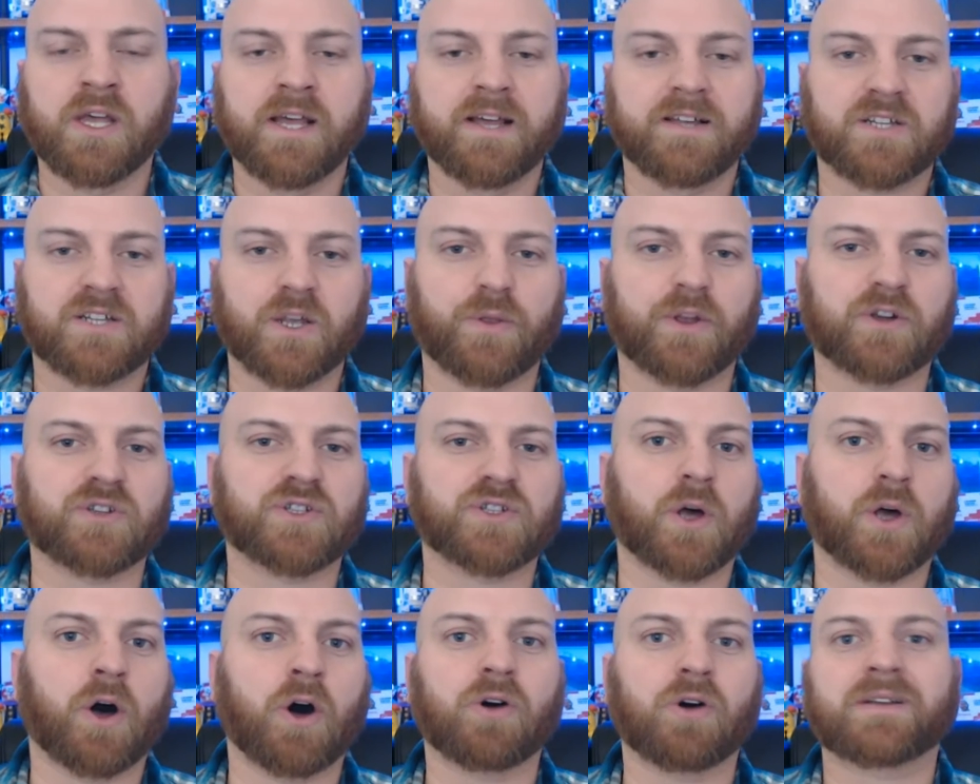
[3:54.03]
So there's
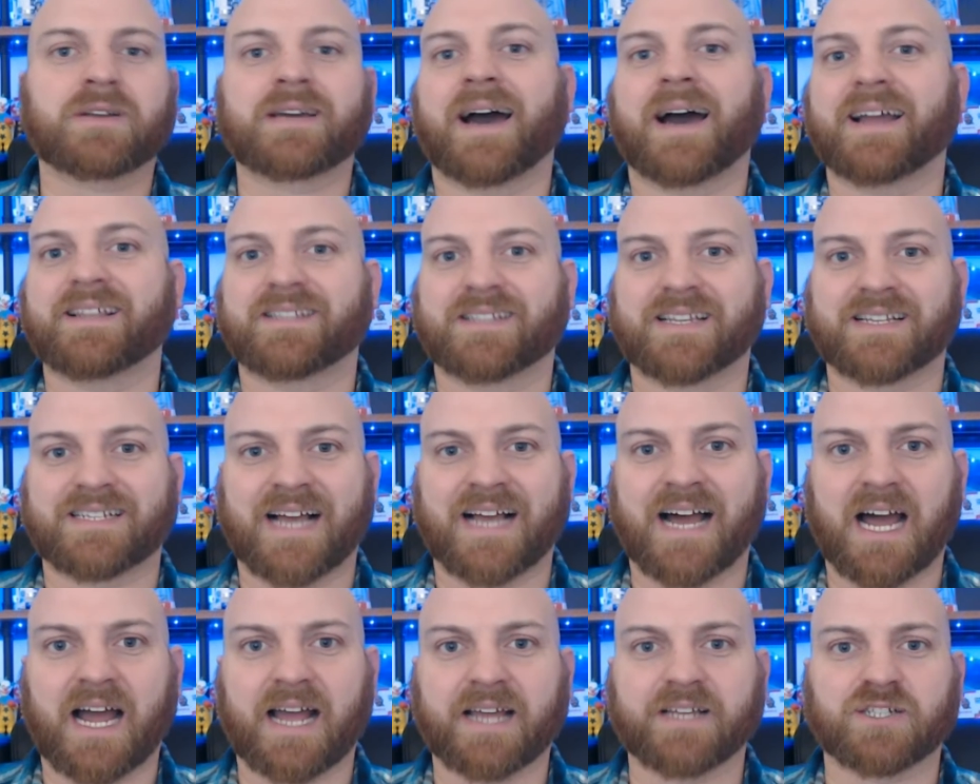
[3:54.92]
all kinds of
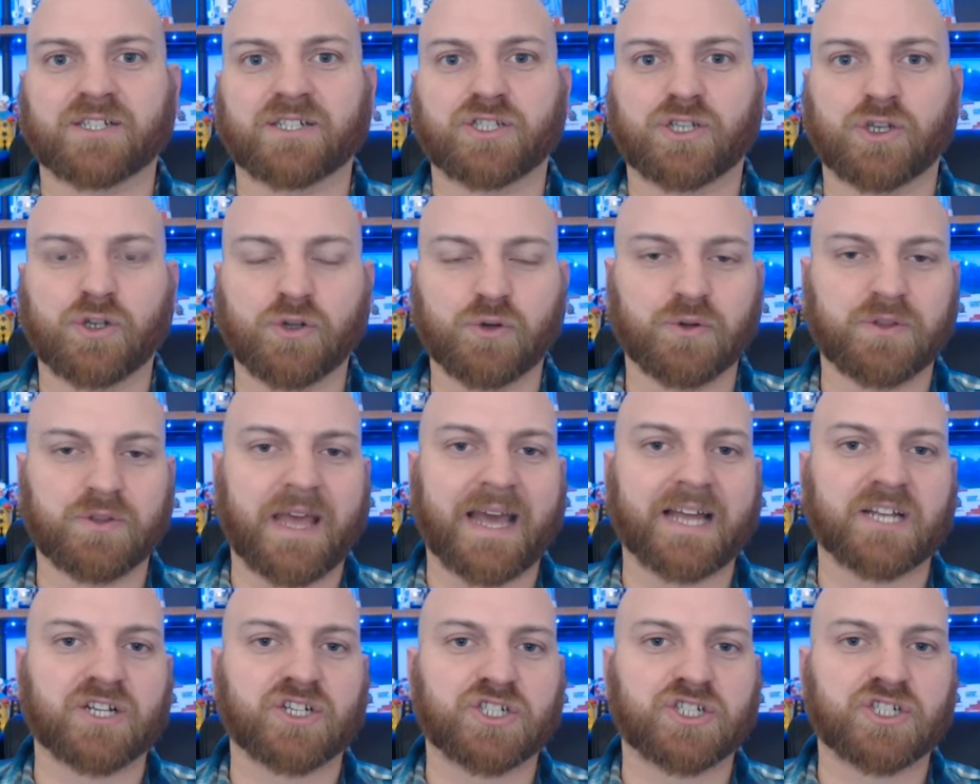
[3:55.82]
ties to
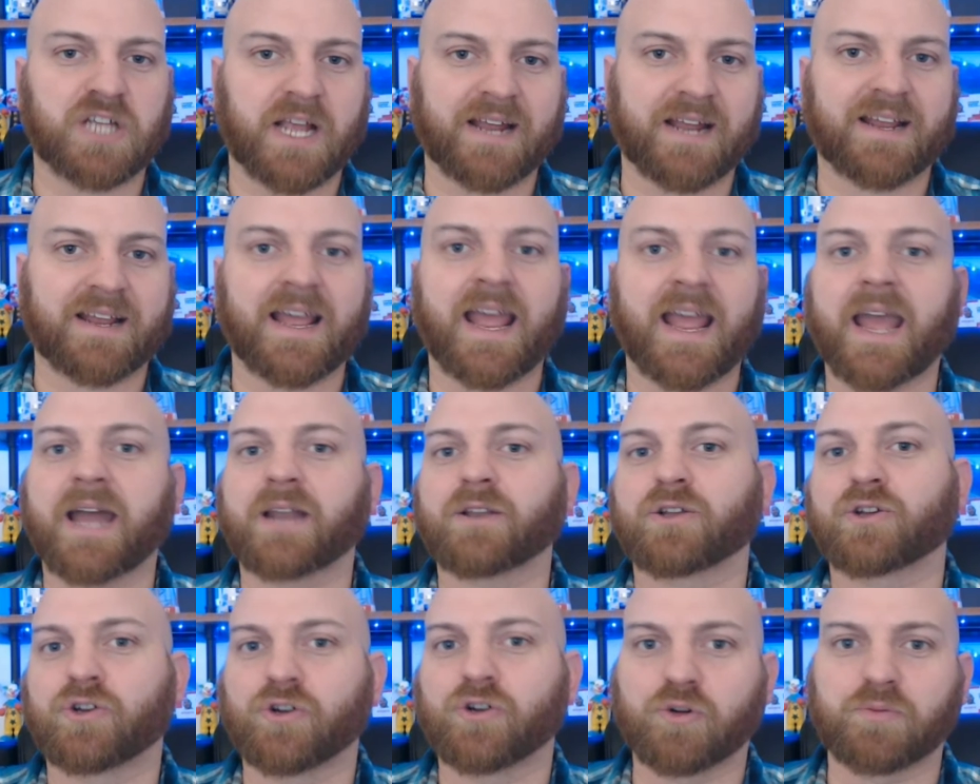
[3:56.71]
that
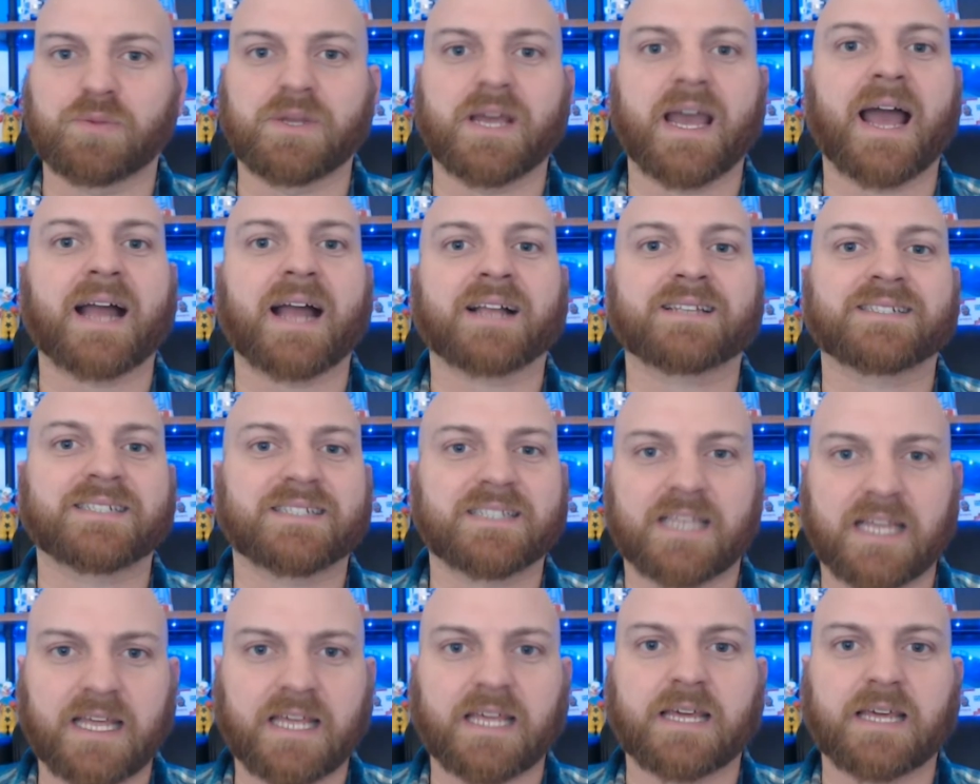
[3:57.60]
Shanahan-Kubiak
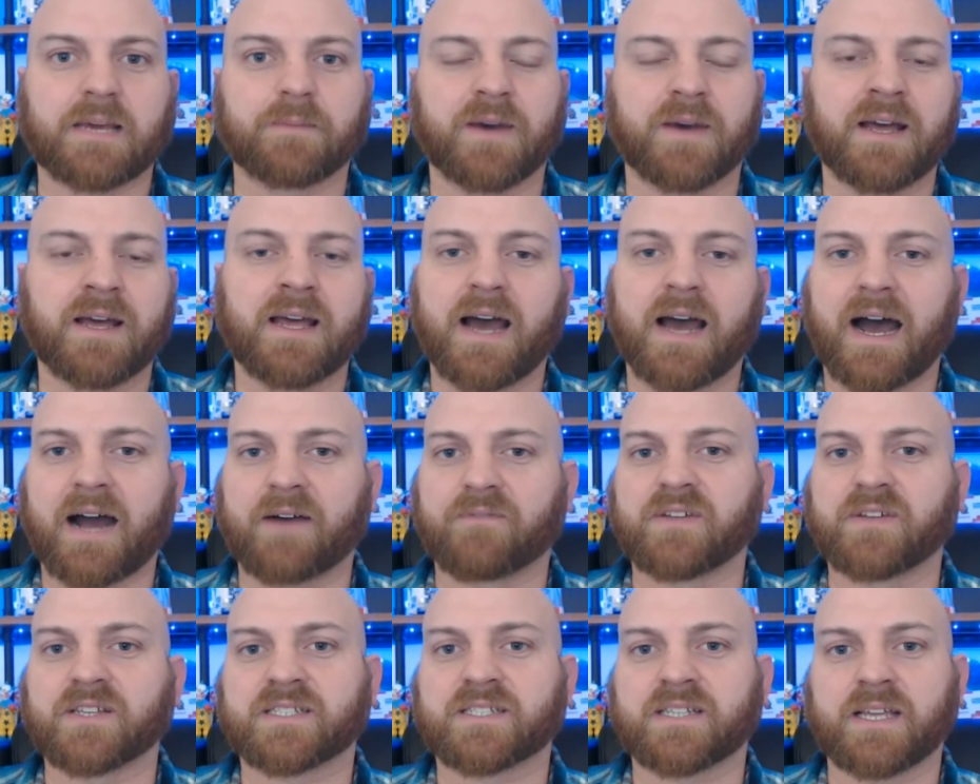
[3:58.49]
scheme.
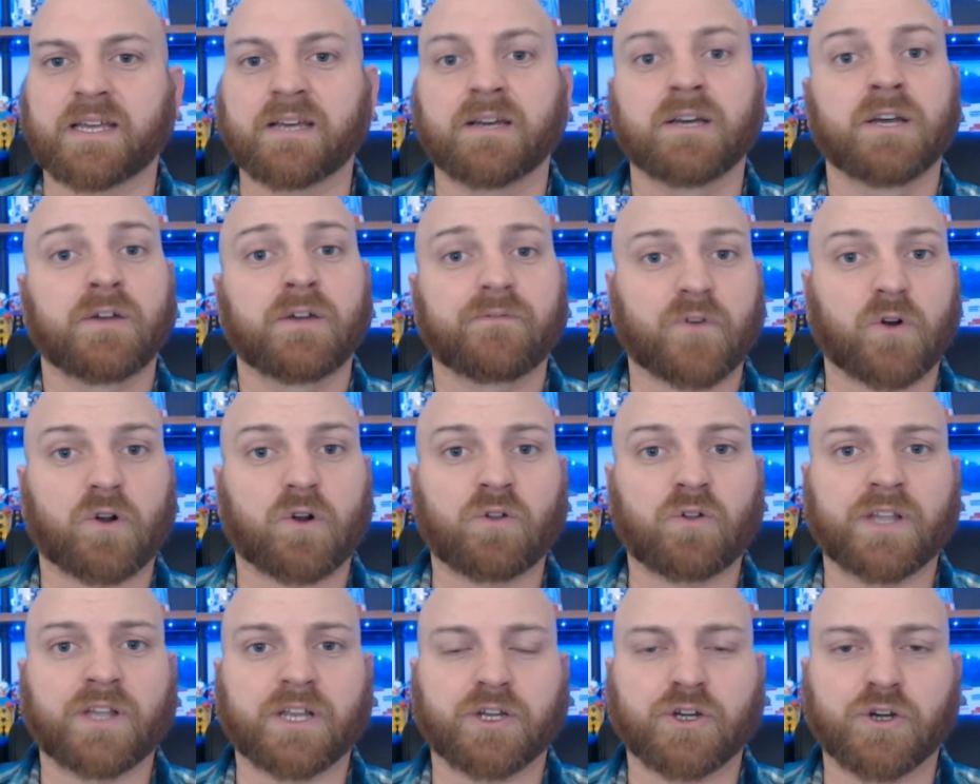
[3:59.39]
Obviously, for
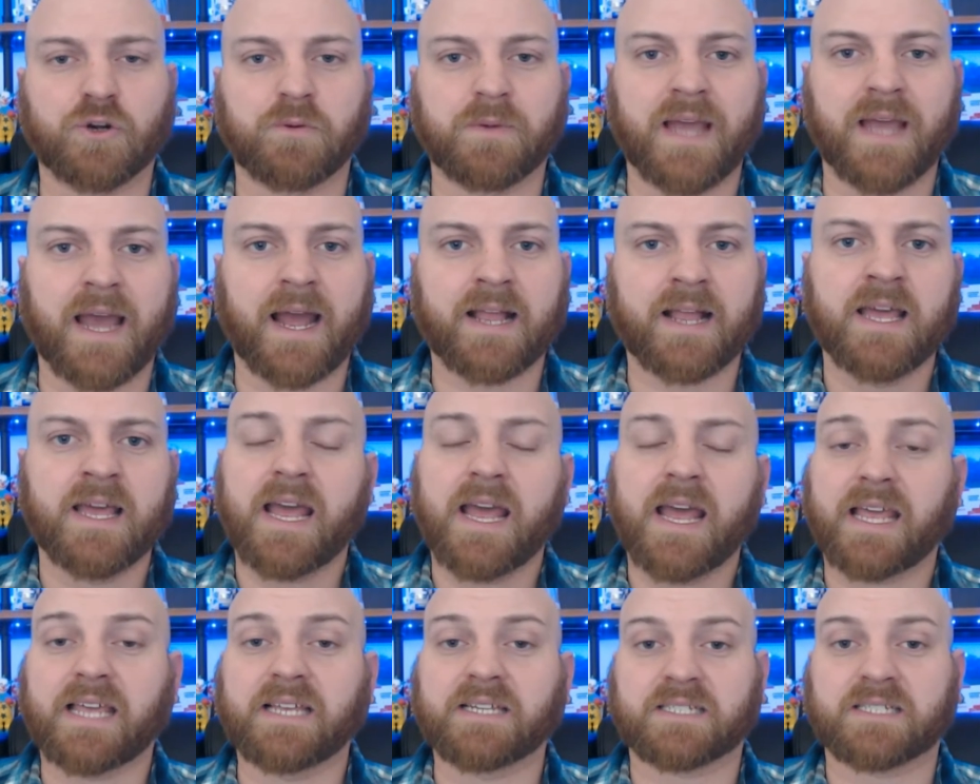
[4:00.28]
Klint Kubiak,
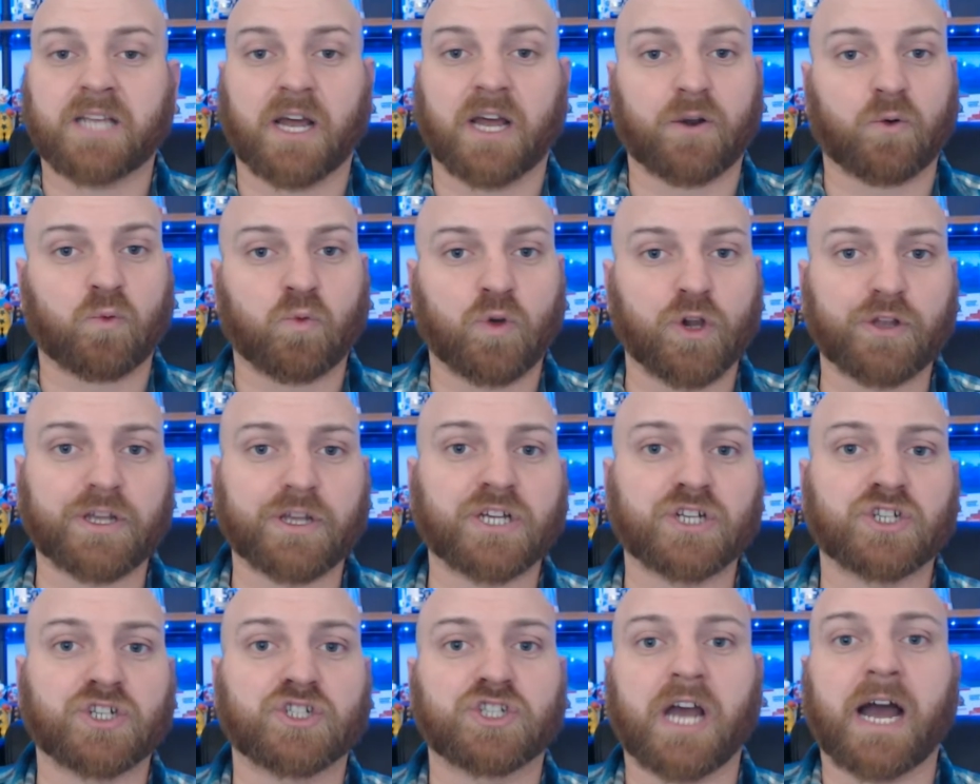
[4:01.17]
he's done a really
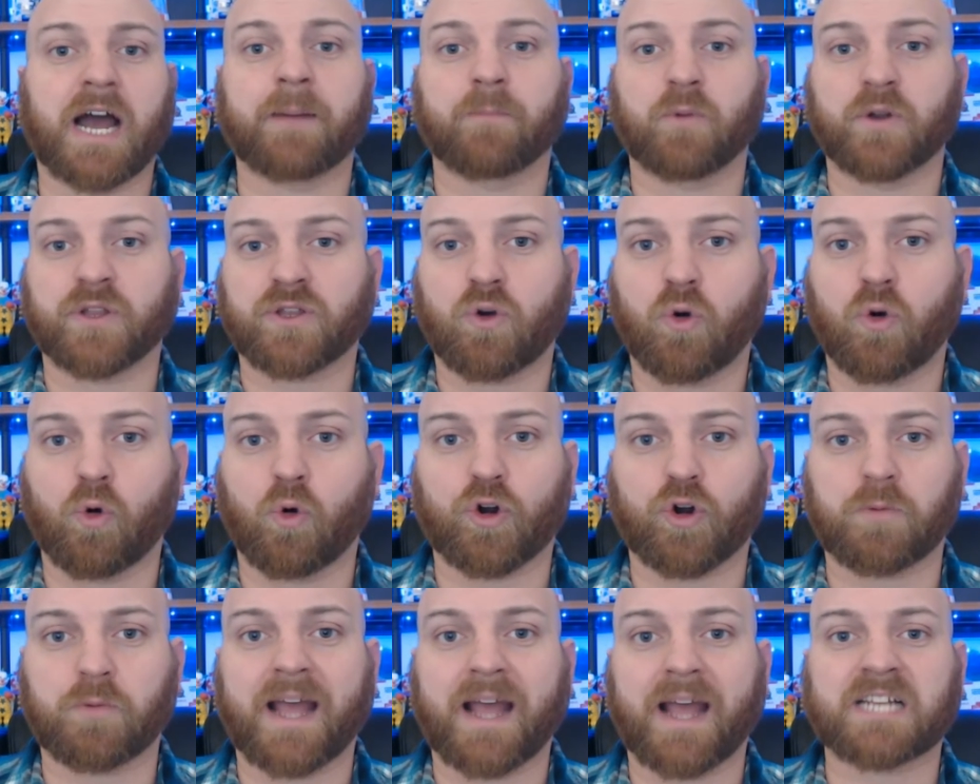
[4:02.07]
good job with
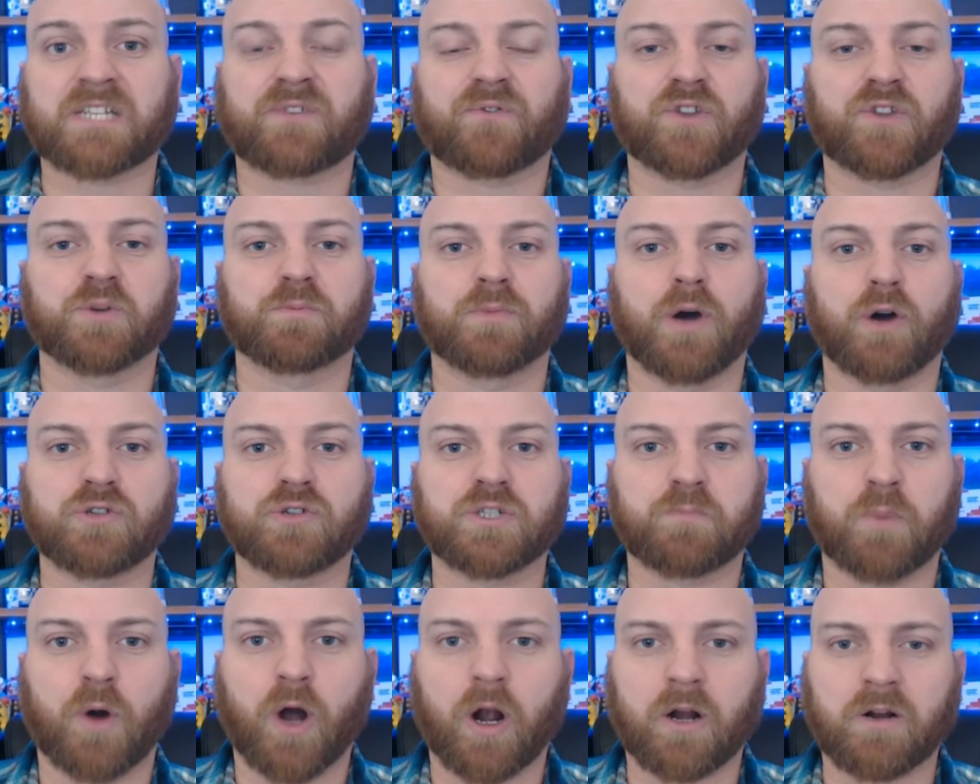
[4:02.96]
quarterbacks for the
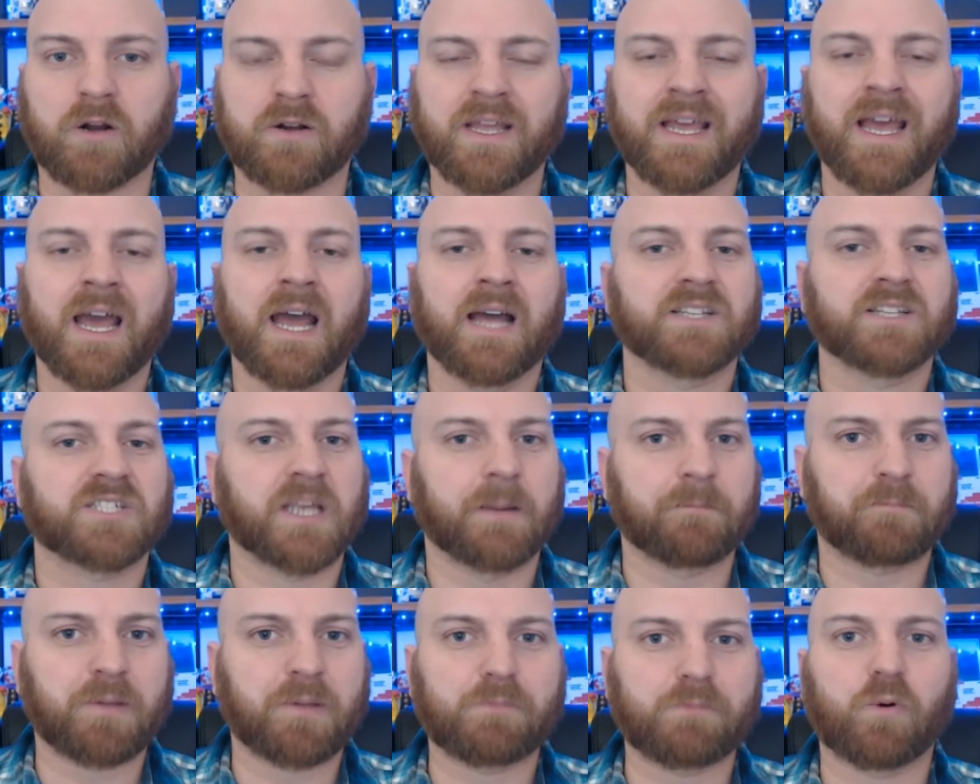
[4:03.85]
most part.
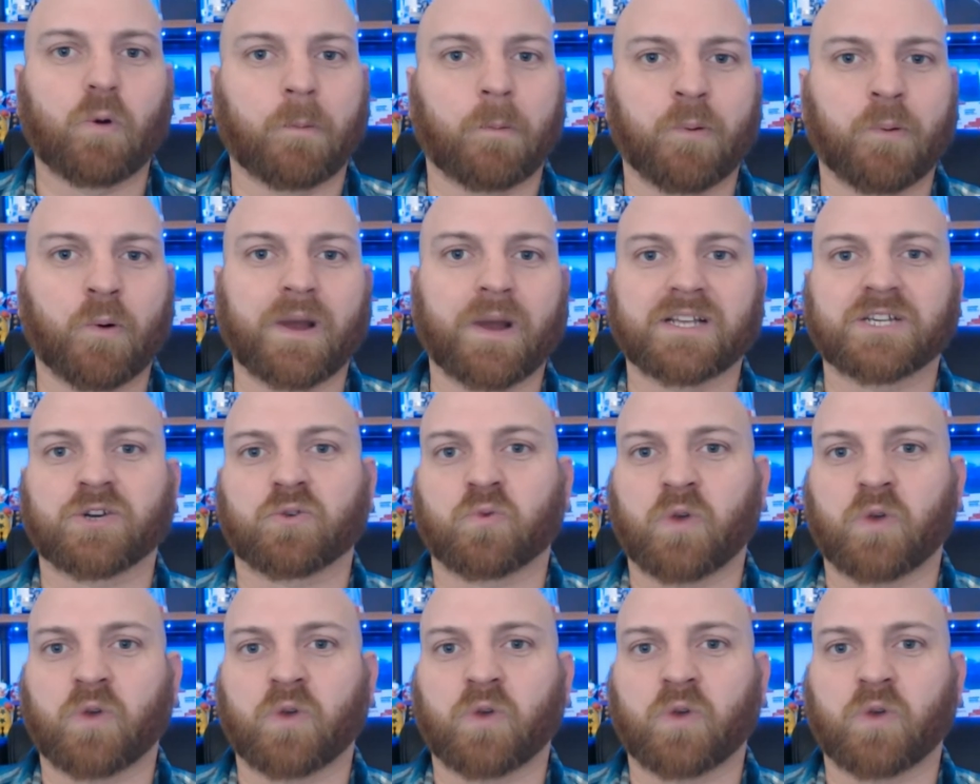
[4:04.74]
Some people will point to